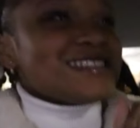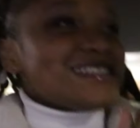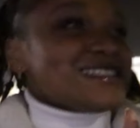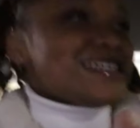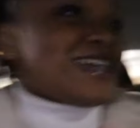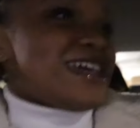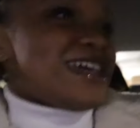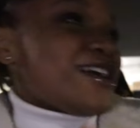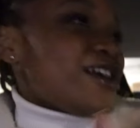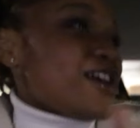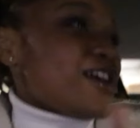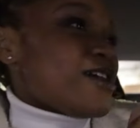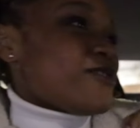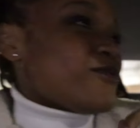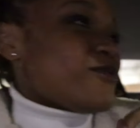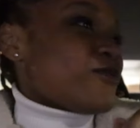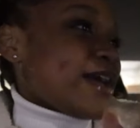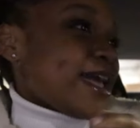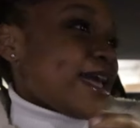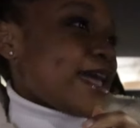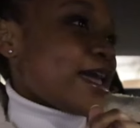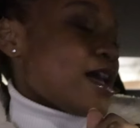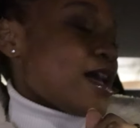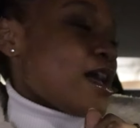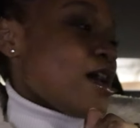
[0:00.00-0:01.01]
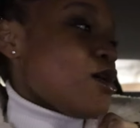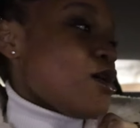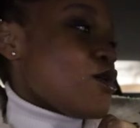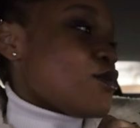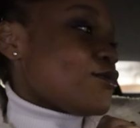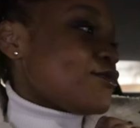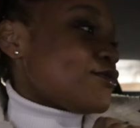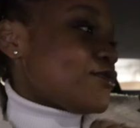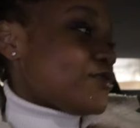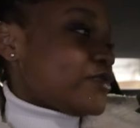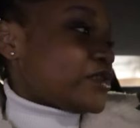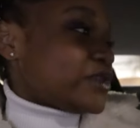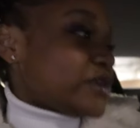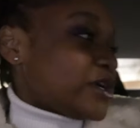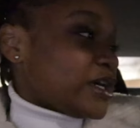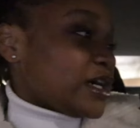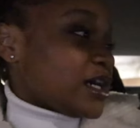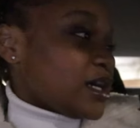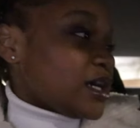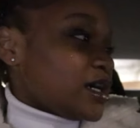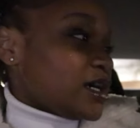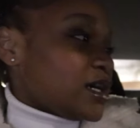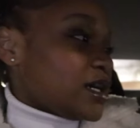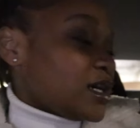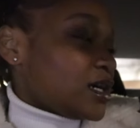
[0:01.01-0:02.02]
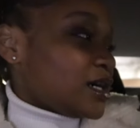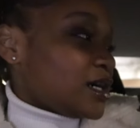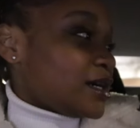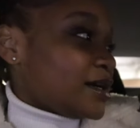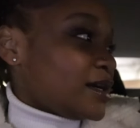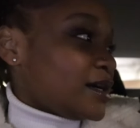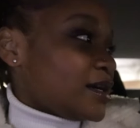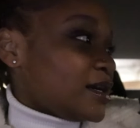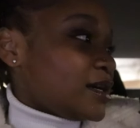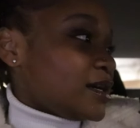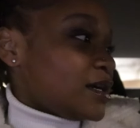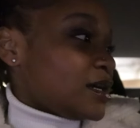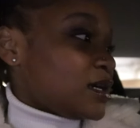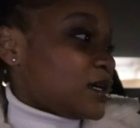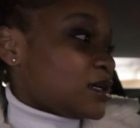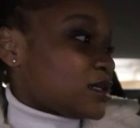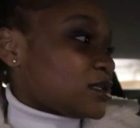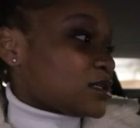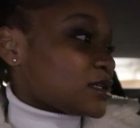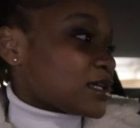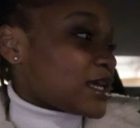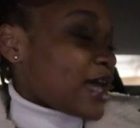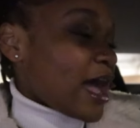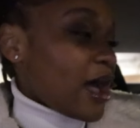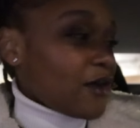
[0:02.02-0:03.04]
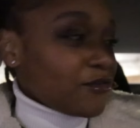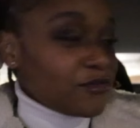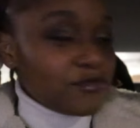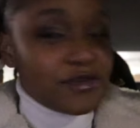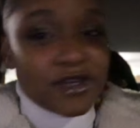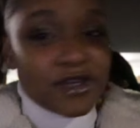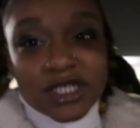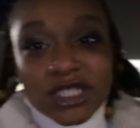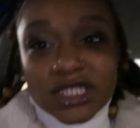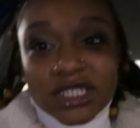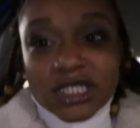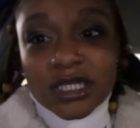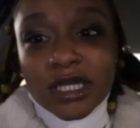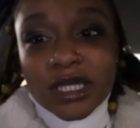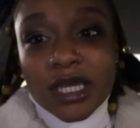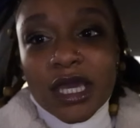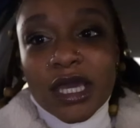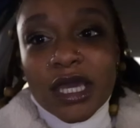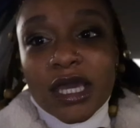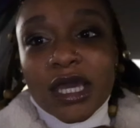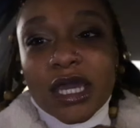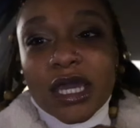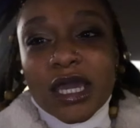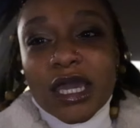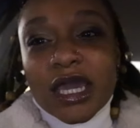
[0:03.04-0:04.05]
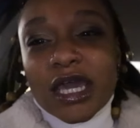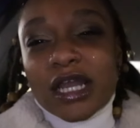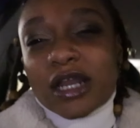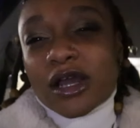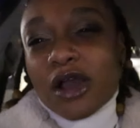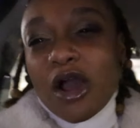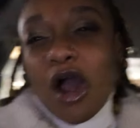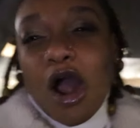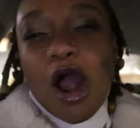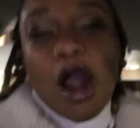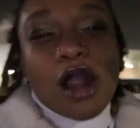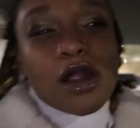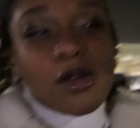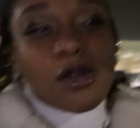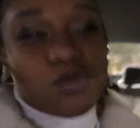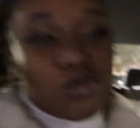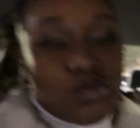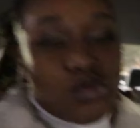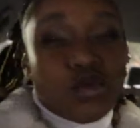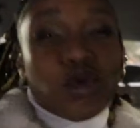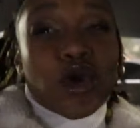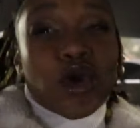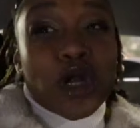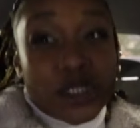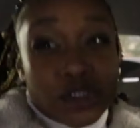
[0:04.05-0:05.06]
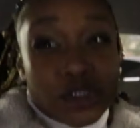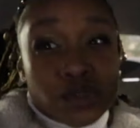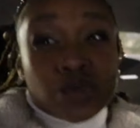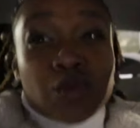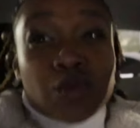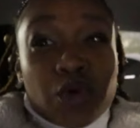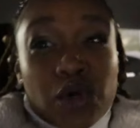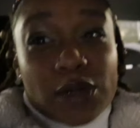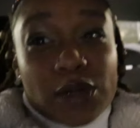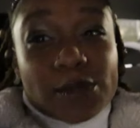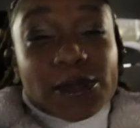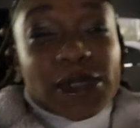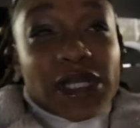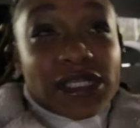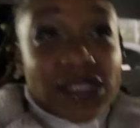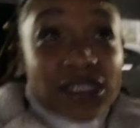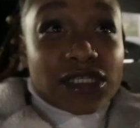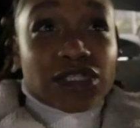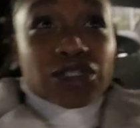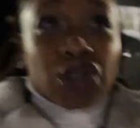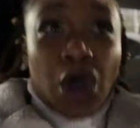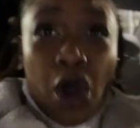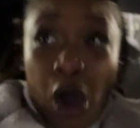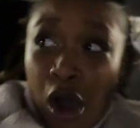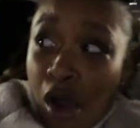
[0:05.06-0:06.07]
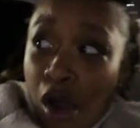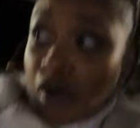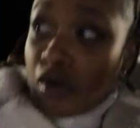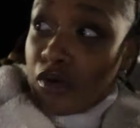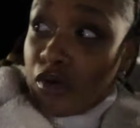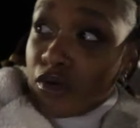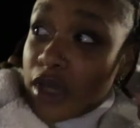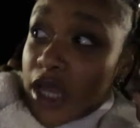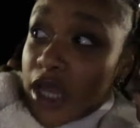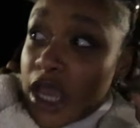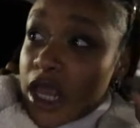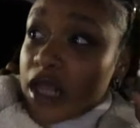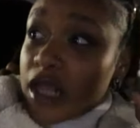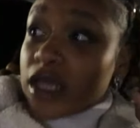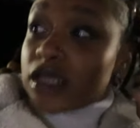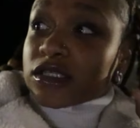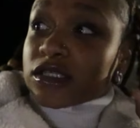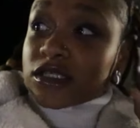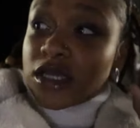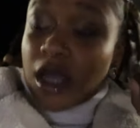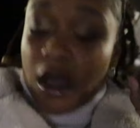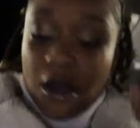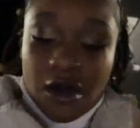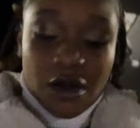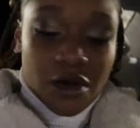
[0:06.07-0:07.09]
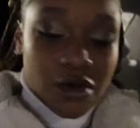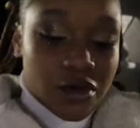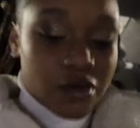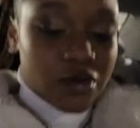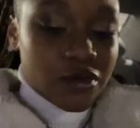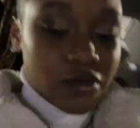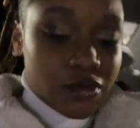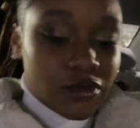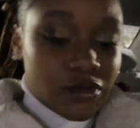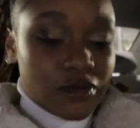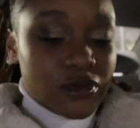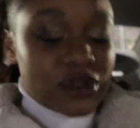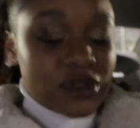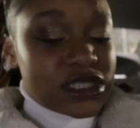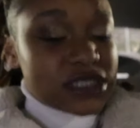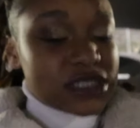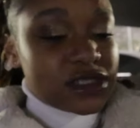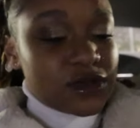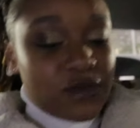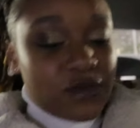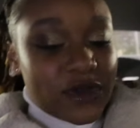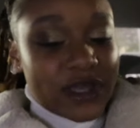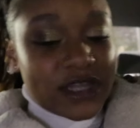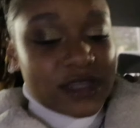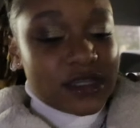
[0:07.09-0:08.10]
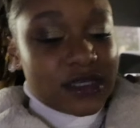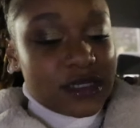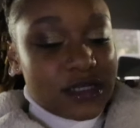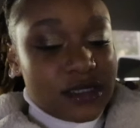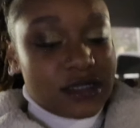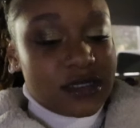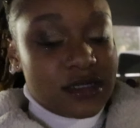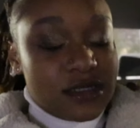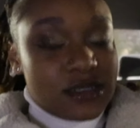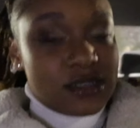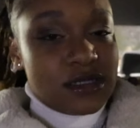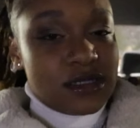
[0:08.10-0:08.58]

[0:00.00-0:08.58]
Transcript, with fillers: just sit here and wait for cowfish in the car where it's warm because it's cold. It is cold. What's the weather?